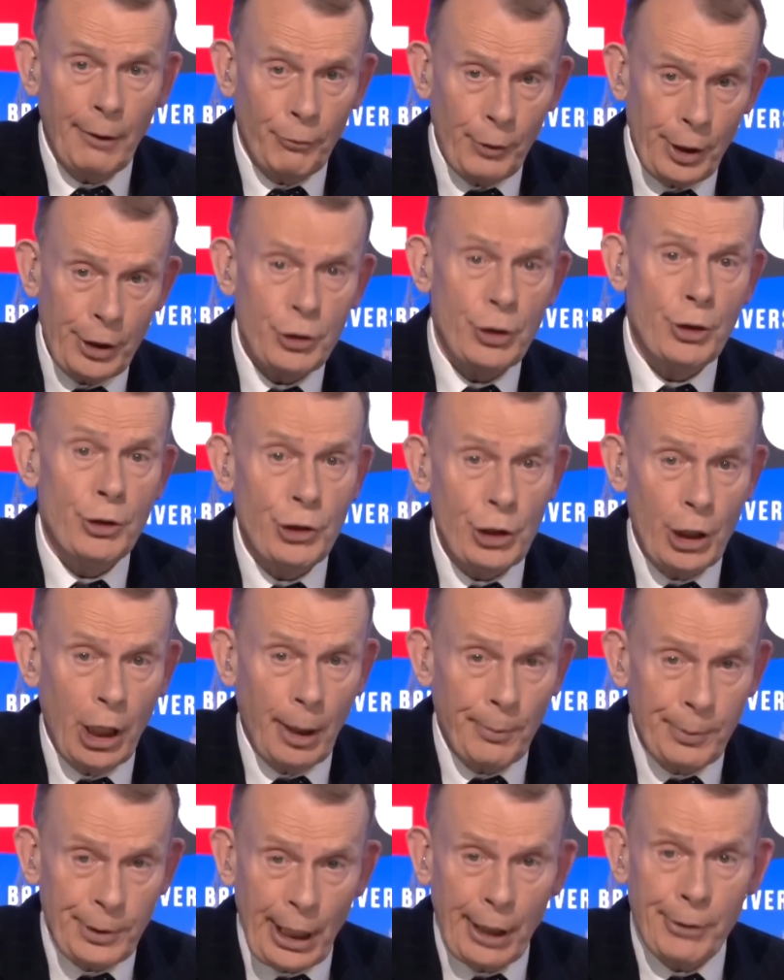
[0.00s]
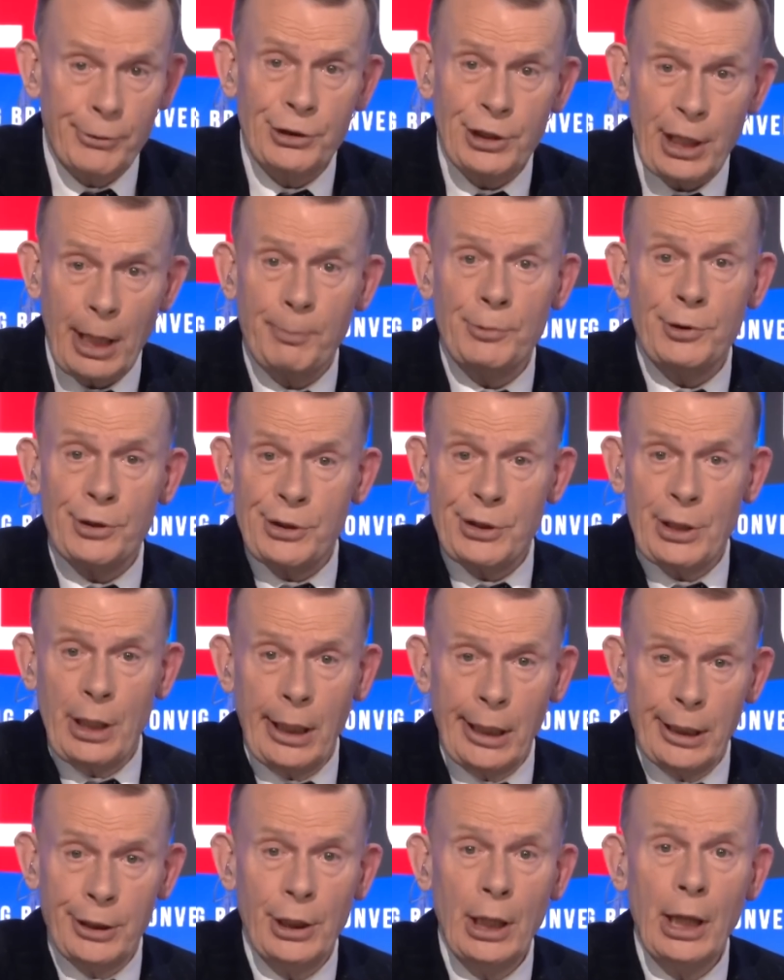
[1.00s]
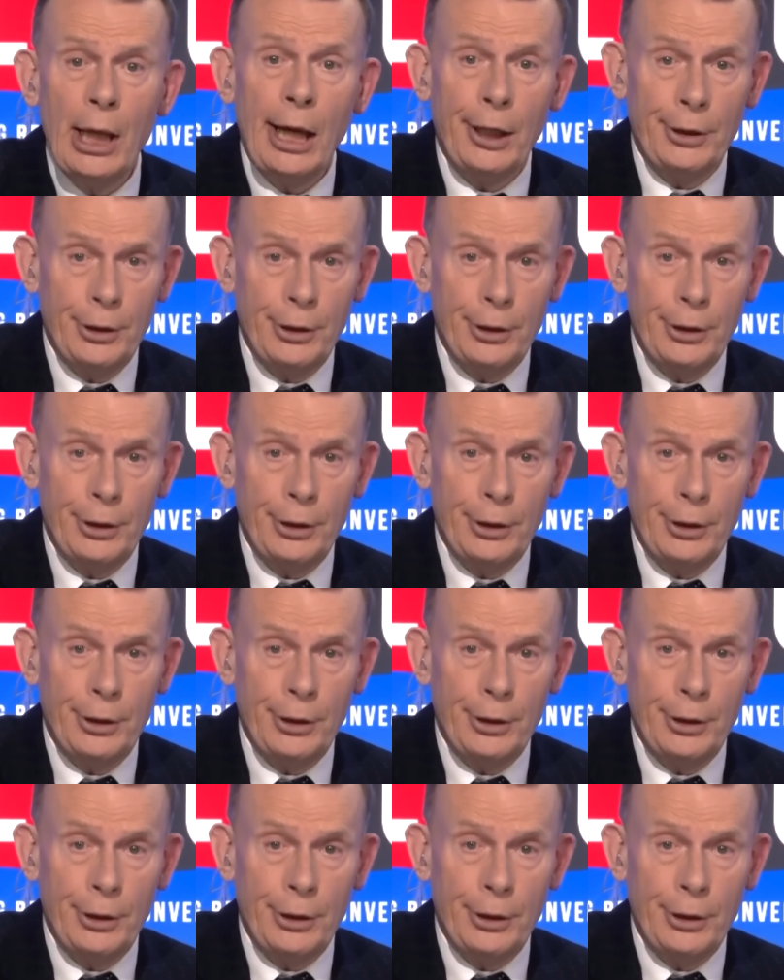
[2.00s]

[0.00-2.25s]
if Richard Sharp now stepped aside